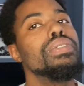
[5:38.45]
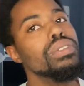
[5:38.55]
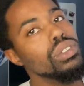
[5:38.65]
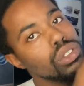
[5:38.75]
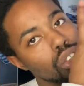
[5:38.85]

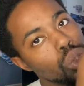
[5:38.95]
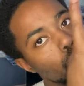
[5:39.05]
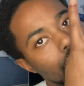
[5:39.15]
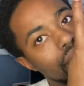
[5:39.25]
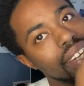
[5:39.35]
you are
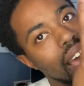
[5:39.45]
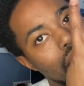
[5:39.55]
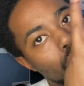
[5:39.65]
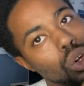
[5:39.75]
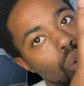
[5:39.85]
not
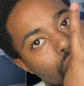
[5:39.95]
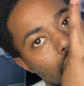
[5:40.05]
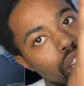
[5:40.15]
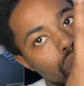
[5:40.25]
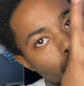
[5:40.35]
looking
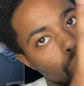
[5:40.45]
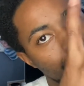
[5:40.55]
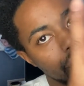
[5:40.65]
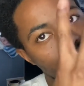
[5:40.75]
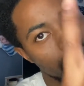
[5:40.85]
good on
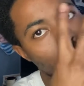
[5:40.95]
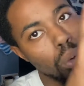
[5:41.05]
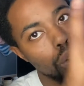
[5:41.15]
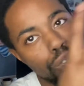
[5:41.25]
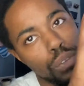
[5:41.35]
this number
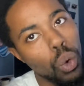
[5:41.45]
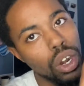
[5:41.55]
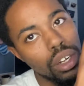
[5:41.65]
4.